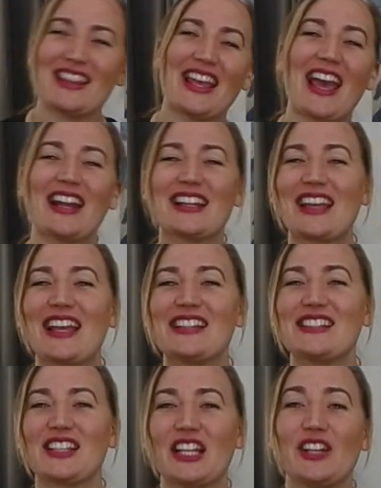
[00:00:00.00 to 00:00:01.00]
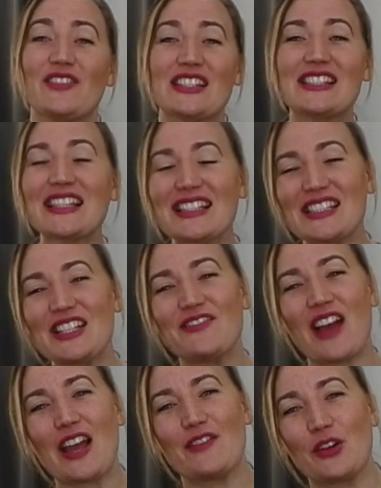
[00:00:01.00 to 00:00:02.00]
They had a case study of a
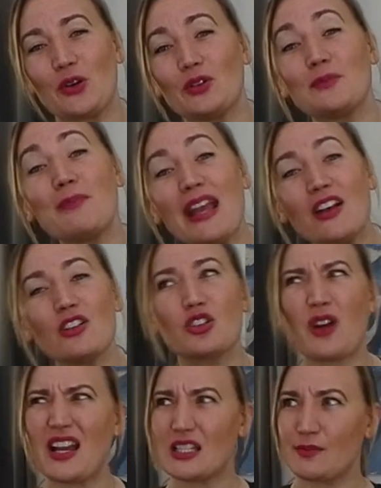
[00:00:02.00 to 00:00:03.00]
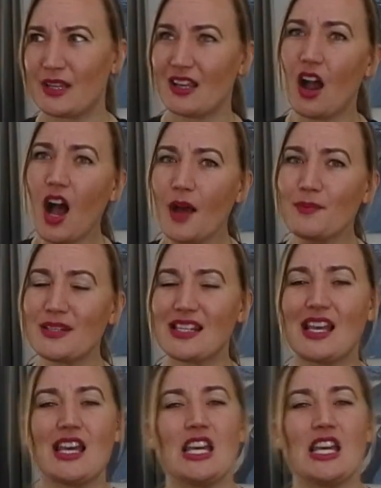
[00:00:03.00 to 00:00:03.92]
65-year-old male grasping cups,